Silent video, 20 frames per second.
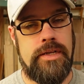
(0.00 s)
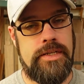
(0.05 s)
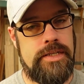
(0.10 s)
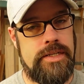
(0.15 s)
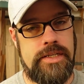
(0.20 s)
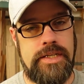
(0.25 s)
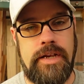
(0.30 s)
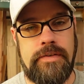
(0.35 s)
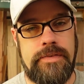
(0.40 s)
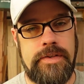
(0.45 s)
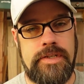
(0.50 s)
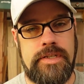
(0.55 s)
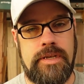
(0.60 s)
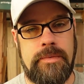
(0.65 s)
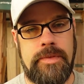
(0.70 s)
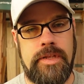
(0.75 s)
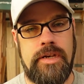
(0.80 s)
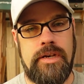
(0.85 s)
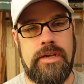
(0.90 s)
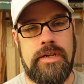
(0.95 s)
this is definitely
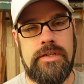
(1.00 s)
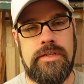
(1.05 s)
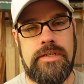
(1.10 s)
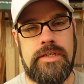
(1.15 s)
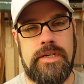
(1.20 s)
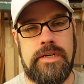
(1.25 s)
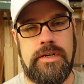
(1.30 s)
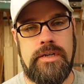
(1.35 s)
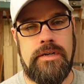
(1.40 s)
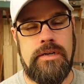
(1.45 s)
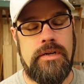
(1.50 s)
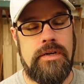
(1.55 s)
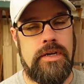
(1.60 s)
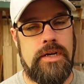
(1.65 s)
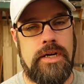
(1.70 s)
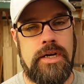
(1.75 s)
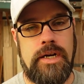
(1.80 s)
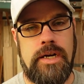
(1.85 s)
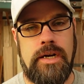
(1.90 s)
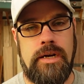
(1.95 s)
something to consider.
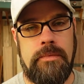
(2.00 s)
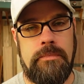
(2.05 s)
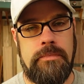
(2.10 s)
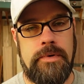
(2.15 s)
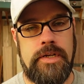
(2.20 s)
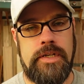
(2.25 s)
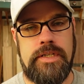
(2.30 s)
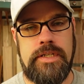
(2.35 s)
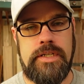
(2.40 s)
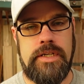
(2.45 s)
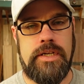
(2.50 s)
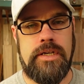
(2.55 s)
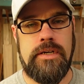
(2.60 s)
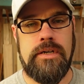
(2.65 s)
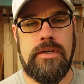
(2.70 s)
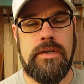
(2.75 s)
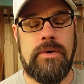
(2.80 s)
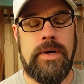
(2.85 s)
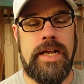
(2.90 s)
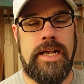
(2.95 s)
Um, but
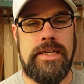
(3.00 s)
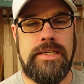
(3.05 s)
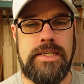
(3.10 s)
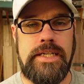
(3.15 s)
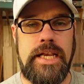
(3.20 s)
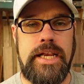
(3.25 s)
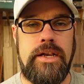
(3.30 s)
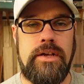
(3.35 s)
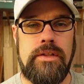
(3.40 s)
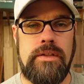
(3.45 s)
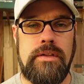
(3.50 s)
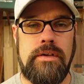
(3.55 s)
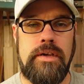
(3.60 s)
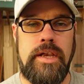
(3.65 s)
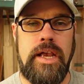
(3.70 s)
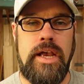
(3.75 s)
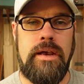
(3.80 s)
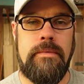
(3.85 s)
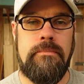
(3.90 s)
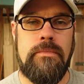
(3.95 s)
uh, go ahead and take a
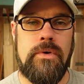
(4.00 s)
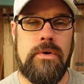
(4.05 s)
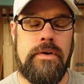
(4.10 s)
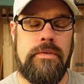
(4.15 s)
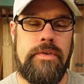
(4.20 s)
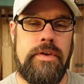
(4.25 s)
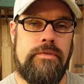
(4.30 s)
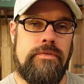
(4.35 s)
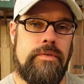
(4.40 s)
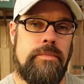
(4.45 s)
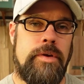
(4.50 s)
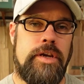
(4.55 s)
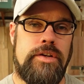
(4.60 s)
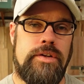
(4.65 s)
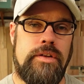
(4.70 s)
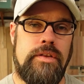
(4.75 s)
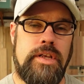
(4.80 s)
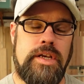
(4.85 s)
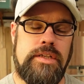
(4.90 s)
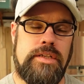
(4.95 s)
look at more of the
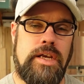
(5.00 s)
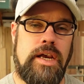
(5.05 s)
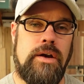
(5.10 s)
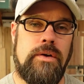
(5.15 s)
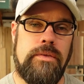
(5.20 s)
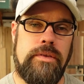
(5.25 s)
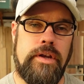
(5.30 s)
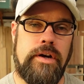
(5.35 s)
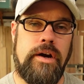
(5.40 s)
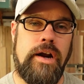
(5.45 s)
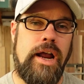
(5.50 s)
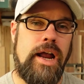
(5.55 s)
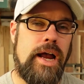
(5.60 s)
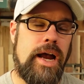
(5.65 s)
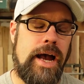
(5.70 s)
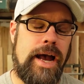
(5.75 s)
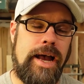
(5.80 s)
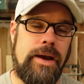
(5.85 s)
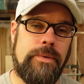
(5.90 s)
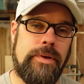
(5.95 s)
information that's out there.
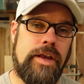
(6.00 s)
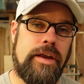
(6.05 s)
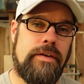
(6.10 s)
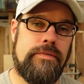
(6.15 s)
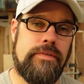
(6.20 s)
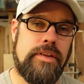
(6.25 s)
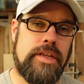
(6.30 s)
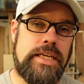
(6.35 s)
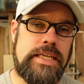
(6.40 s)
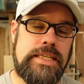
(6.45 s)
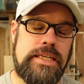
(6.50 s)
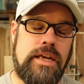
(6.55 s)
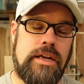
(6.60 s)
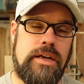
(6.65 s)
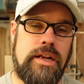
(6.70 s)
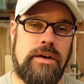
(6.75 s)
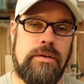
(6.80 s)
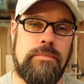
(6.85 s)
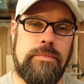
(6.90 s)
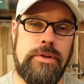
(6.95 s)
I will have links
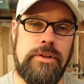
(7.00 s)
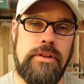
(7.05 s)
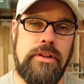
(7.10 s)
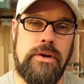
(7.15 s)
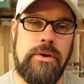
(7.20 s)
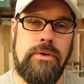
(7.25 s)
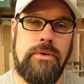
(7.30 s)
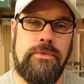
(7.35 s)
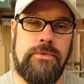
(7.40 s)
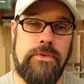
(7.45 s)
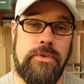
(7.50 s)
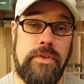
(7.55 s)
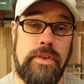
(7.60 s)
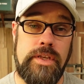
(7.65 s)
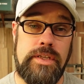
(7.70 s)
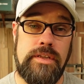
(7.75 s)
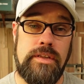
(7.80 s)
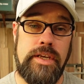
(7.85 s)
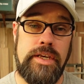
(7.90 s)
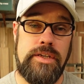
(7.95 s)
down below for
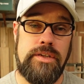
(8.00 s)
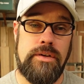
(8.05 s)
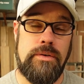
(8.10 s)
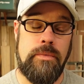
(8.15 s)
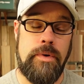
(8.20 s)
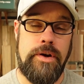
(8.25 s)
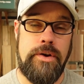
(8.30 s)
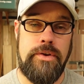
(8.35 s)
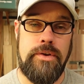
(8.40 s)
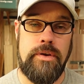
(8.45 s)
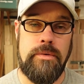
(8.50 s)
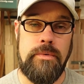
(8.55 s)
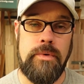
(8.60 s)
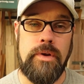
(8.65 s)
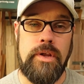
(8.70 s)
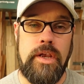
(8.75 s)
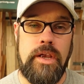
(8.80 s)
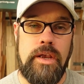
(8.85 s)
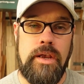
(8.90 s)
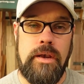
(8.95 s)
this laser where you
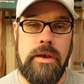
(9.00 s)
can